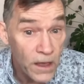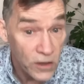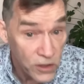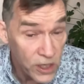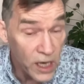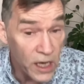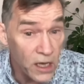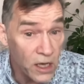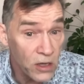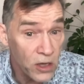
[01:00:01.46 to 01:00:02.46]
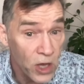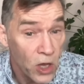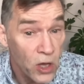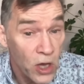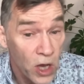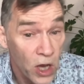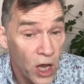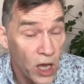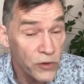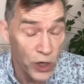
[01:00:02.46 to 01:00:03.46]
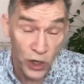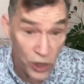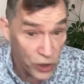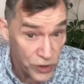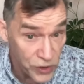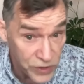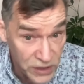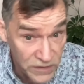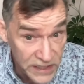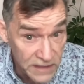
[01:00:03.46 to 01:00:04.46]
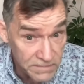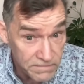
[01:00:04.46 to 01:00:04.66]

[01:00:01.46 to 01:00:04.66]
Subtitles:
Yeah. And who do you visit?